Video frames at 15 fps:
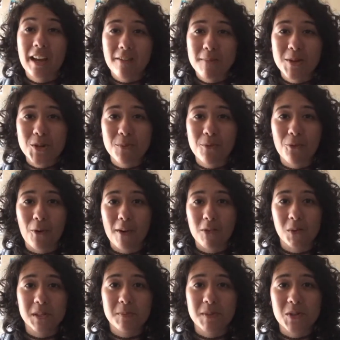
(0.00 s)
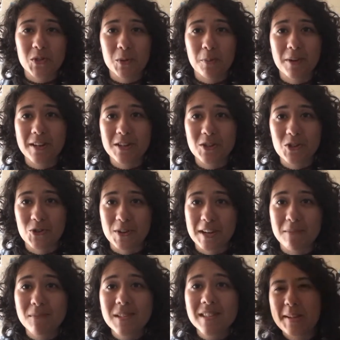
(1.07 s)
I've mentioned before, I've always been super into
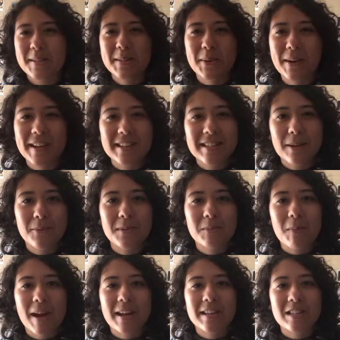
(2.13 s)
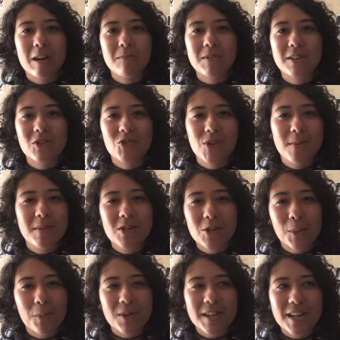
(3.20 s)
dreams. So I guess that was my attempt at dream
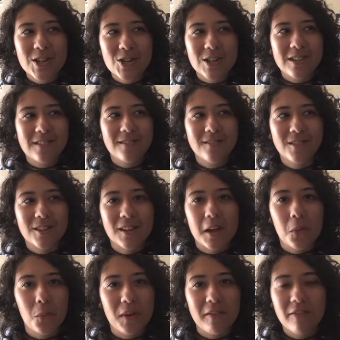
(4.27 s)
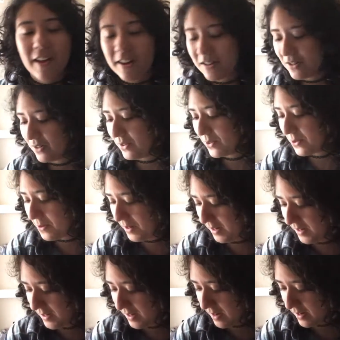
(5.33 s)
interpretation, to like weave that into the story
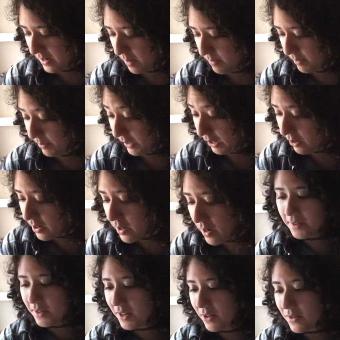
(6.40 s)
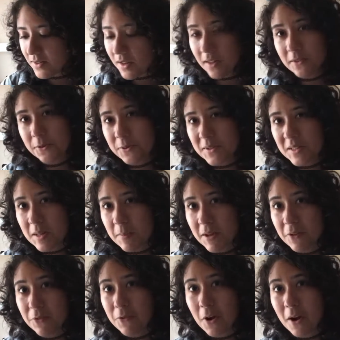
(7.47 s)
because it does come up later. Here's a little
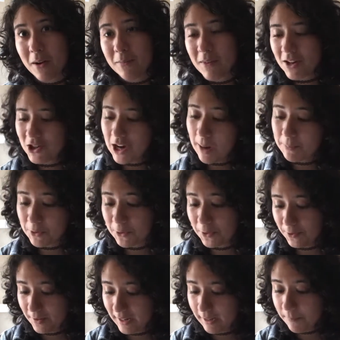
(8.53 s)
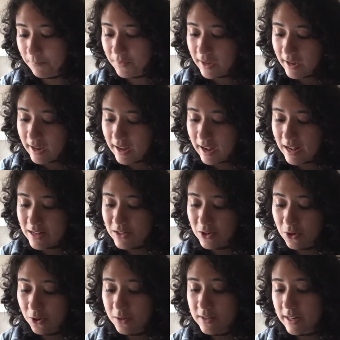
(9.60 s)
snippet from chapter 3. As the
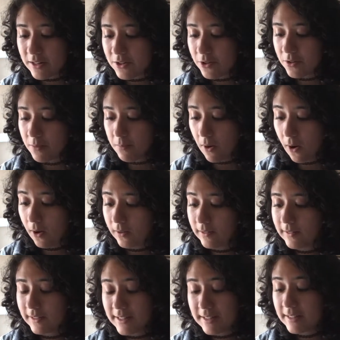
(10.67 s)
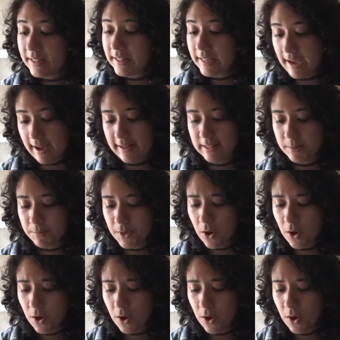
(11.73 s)
girls entered the mall, Lizzie gasped.